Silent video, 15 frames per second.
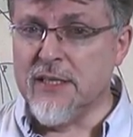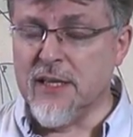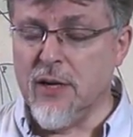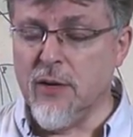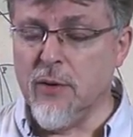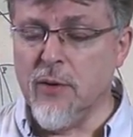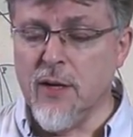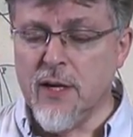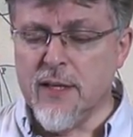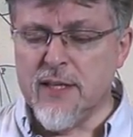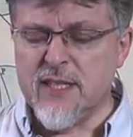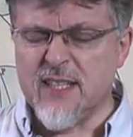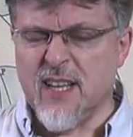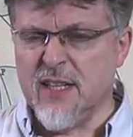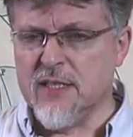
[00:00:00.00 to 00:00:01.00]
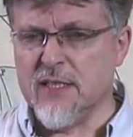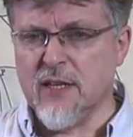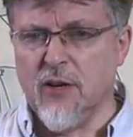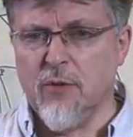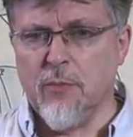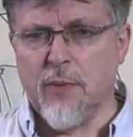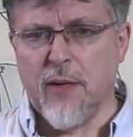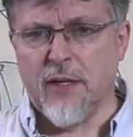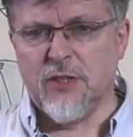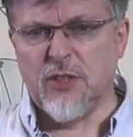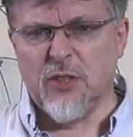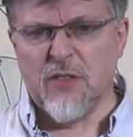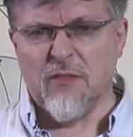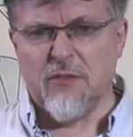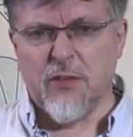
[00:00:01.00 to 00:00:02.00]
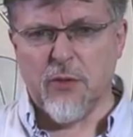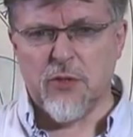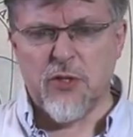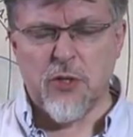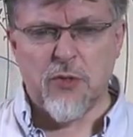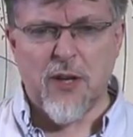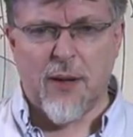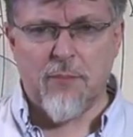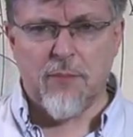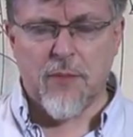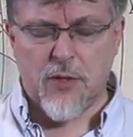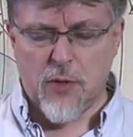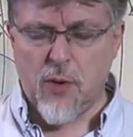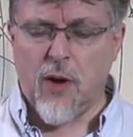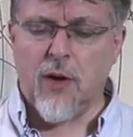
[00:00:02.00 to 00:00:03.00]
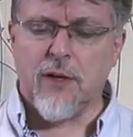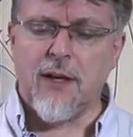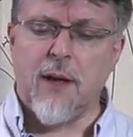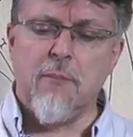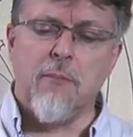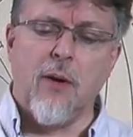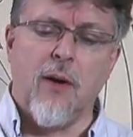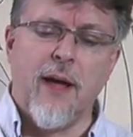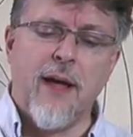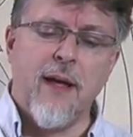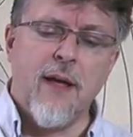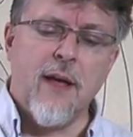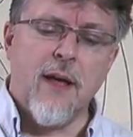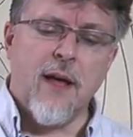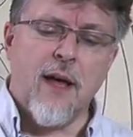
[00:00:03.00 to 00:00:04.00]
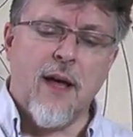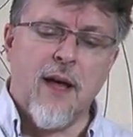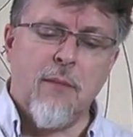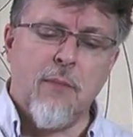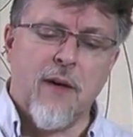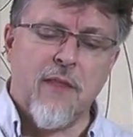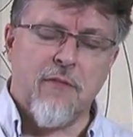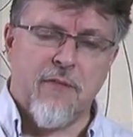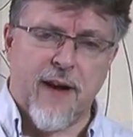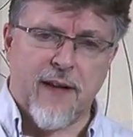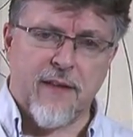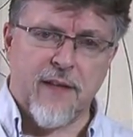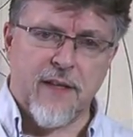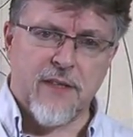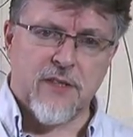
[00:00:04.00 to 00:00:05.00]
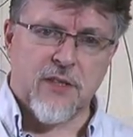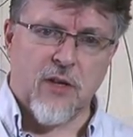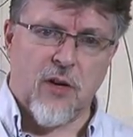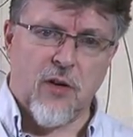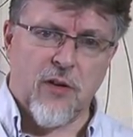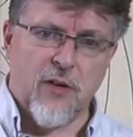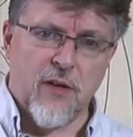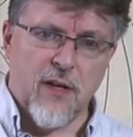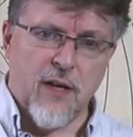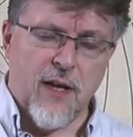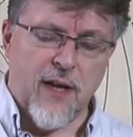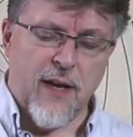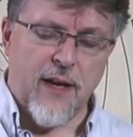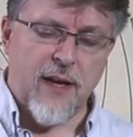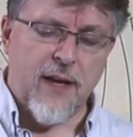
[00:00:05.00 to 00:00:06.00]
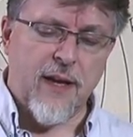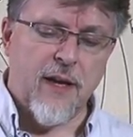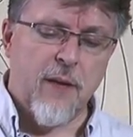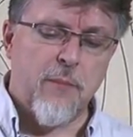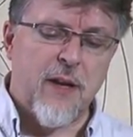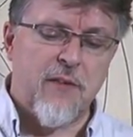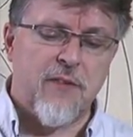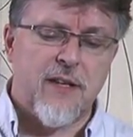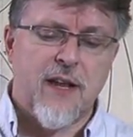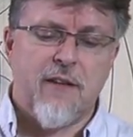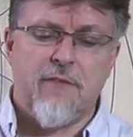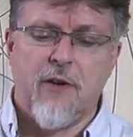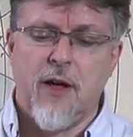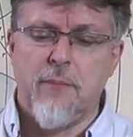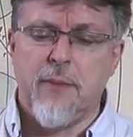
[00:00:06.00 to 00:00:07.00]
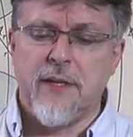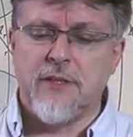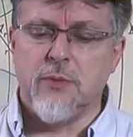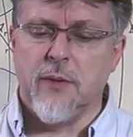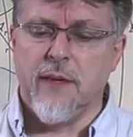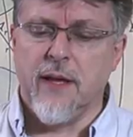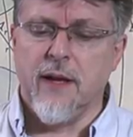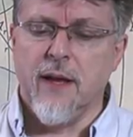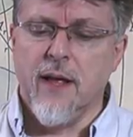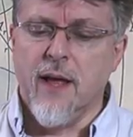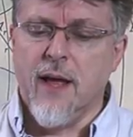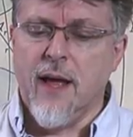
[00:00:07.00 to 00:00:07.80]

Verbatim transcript: So this telescope uh, shouldn't feel too, dumb, too hard done by, uh, by the fact that it's got A, a bit of a duff eyepiece with it.